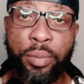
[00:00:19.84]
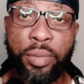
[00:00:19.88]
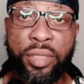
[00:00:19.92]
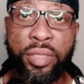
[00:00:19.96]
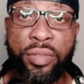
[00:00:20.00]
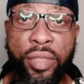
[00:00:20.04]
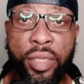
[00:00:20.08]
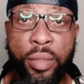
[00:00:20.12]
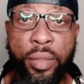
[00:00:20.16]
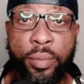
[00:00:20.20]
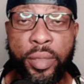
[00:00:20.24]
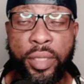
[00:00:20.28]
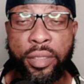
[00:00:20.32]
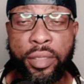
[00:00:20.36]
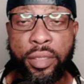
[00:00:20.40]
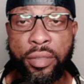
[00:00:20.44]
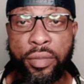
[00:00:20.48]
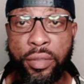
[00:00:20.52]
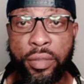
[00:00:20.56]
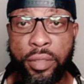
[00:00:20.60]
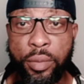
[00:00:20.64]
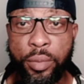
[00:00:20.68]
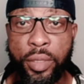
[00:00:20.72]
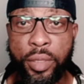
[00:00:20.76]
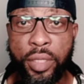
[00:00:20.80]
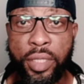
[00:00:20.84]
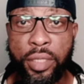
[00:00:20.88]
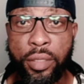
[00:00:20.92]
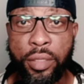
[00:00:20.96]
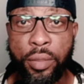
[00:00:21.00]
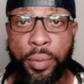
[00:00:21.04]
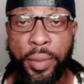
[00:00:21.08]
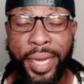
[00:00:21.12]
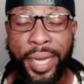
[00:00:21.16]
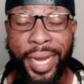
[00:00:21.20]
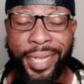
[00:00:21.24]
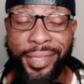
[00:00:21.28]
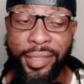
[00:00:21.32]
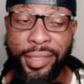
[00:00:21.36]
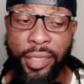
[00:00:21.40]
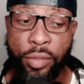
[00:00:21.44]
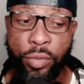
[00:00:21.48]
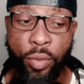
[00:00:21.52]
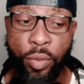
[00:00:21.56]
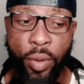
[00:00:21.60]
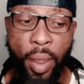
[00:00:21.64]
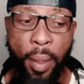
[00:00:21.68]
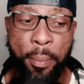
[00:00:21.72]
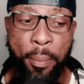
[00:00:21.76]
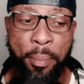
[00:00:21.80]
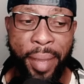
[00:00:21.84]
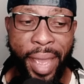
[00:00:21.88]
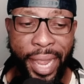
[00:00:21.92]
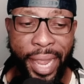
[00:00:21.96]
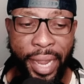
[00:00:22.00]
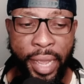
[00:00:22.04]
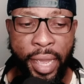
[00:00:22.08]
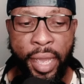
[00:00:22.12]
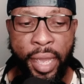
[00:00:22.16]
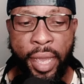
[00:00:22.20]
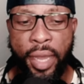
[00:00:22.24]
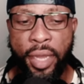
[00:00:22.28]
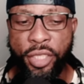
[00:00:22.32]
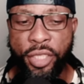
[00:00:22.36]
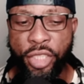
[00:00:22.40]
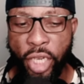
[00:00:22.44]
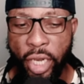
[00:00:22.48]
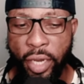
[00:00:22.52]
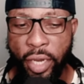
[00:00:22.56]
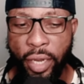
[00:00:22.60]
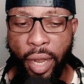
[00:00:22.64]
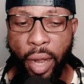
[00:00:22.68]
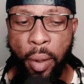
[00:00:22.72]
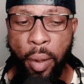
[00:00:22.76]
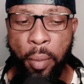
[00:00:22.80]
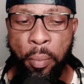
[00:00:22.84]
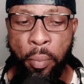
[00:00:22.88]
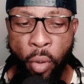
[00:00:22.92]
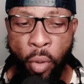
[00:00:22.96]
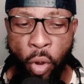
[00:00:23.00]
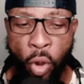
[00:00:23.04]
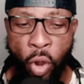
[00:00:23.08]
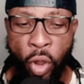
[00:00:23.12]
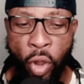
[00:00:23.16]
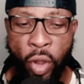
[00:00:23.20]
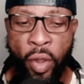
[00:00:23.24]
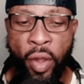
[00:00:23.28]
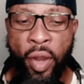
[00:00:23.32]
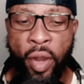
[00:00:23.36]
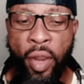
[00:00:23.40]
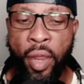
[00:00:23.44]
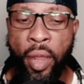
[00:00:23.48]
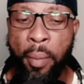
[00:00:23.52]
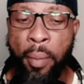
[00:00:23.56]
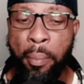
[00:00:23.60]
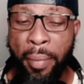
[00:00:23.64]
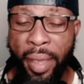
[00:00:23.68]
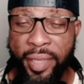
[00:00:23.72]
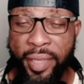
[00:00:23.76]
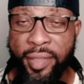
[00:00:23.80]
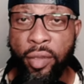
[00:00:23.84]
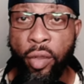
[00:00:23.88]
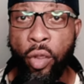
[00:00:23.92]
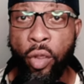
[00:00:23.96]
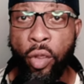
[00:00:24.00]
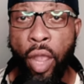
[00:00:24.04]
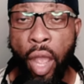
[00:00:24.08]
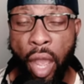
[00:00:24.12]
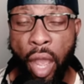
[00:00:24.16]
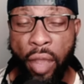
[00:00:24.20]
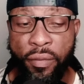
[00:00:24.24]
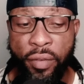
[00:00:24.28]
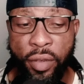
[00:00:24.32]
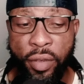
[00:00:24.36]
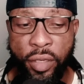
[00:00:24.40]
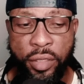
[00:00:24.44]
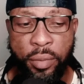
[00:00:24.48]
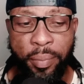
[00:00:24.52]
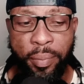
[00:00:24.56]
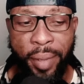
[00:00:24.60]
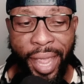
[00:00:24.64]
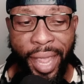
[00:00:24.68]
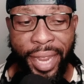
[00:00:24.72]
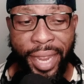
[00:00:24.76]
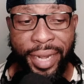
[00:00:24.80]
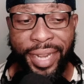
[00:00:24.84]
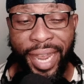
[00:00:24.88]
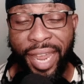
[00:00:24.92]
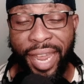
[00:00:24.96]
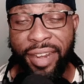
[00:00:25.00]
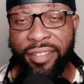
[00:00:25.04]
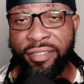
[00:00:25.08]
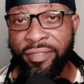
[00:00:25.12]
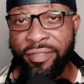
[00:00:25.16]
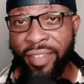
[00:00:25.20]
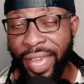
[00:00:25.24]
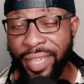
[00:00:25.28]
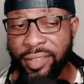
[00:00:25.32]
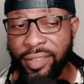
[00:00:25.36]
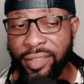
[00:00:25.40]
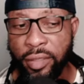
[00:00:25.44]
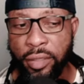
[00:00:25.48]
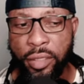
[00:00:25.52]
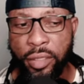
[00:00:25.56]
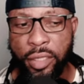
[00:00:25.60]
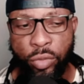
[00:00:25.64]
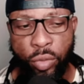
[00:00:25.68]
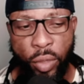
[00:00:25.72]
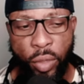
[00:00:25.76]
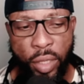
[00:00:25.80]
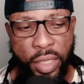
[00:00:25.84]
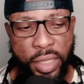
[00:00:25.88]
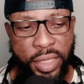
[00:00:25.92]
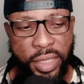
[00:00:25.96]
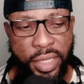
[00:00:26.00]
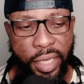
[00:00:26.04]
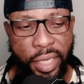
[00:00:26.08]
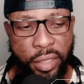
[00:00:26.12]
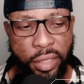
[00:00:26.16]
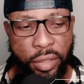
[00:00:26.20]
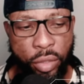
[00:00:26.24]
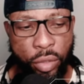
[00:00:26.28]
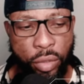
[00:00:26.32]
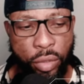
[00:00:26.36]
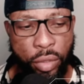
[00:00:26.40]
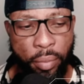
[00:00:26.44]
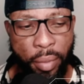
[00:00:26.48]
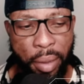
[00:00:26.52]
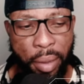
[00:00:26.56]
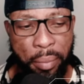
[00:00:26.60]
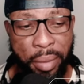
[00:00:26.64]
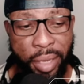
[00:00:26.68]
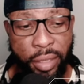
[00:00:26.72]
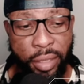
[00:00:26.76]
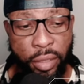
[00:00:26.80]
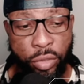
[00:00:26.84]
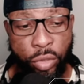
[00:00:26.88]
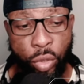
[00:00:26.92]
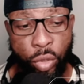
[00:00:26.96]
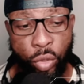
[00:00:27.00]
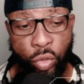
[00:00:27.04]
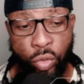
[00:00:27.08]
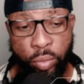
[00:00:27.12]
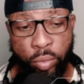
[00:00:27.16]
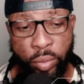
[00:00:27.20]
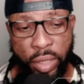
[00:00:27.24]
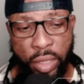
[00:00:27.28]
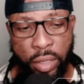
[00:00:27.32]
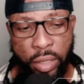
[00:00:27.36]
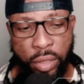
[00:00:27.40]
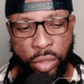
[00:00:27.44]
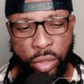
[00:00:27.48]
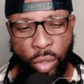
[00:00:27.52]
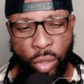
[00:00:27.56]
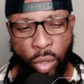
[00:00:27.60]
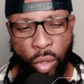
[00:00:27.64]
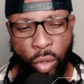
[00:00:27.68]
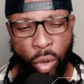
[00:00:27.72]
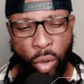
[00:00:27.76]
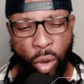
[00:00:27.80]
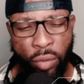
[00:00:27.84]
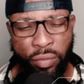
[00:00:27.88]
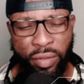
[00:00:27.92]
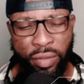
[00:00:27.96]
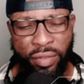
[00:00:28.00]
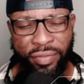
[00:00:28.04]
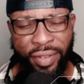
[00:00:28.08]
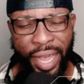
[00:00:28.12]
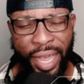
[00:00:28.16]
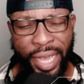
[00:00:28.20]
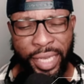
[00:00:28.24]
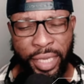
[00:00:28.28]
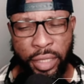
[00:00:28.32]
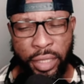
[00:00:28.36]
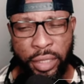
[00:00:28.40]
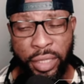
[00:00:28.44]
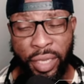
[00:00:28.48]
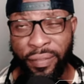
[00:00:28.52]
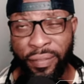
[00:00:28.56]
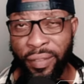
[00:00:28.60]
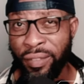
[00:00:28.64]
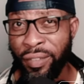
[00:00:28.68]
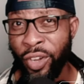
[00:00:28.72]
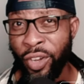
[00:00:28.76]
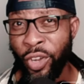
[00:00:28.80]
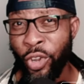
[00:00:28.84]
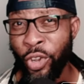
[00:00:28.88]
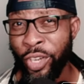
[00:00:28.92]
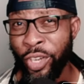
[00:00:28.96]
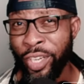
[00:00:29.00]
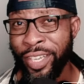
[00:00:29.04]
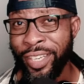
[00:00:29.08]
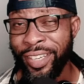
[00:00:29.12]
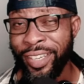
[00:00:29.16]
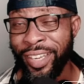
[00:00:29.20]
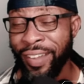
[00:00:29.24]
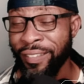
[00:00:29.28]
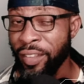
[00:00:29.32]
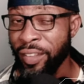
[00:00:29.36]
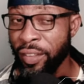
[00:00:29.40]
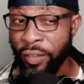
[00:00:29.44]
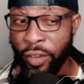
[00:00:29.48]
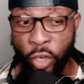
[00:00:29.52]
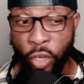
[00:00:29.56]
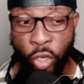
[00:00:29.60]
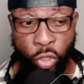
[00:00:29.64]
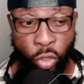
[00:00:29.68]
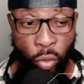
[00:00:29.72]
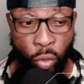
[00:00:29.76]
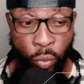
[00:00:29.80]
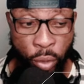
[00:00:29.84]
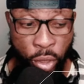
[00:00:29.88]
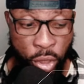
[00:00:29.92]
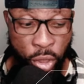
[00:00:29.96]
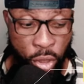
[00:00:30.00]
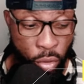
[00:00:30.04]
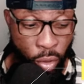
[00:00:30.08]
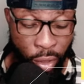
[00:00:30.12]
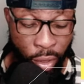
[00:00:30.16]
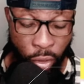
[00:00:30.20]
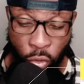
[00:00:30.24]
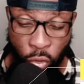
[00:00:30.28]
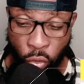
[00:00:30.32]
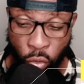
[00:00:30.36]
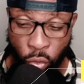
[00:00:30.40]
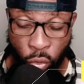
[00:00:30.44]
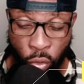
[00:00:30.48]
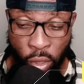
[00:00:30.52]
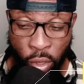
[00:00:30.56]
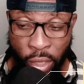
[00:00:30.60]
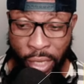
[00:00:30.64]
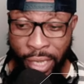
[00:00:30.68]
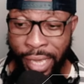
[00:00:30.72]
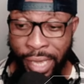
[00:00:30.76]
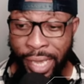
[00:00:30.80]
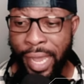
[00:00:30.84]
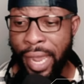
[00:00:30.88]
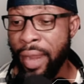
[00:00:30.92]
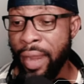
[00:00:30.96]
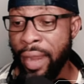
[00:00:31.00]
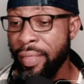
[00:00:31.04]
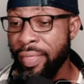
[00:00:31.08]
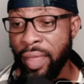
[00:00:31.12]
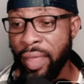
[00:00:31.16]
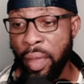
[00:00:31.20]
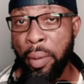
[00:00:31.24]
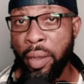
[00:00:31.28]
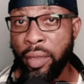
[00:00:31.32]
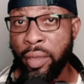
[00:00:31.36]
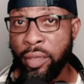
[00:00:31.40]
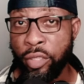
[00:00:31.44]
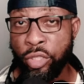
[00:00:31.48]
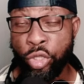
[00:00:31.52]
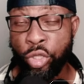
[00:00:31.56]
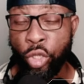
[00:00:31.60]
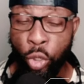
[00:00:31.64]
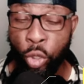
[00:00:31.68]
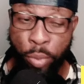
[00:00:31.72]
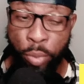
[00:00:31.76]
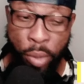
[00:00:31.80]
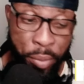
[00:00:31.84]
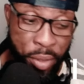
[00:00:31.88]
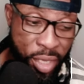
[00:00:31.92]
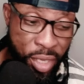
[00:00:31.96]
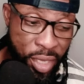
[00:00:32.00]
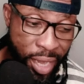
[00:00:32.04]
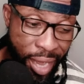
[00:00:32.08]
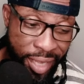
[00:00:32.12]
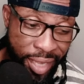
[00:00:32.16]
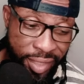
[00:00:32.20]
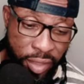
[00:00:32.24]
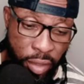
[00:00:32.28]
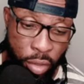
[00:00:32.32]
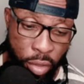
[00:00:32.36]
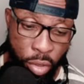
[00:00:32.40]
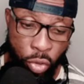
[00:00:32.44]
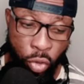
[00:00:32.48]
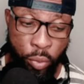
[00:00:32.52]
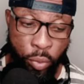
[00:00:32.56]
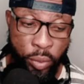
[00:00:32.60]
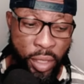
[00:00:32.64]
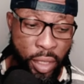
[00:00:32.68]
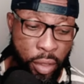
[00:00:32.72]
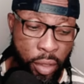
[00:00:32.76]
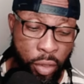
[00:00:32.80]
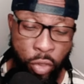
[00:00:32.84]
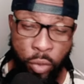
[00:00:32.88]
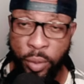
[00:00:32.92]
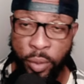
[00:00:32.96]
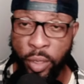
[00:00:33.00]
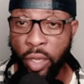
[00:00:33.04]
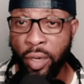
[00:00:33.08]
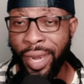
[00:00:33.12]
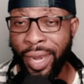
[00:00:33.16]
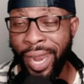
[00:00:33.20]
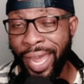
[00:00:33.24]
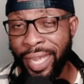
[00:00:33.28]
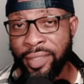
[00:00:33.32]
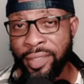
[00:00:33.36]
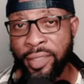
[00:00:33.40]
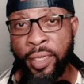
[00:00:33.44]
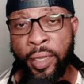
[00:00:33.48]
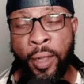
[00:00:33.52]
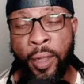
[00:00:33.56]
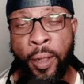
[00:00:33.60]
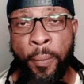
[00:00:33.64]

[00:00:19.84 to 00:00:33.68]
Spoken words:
is Philip. This is Philiminizzy Reacts. Yes, we are back checking out more metal covers by Dan Vasc. This one is titled My Mother Told Me, Song of the Vikings. I've never heard it. I've never heard the original. I don't know anything about this song. Maybe you guys can throw me a little bit of light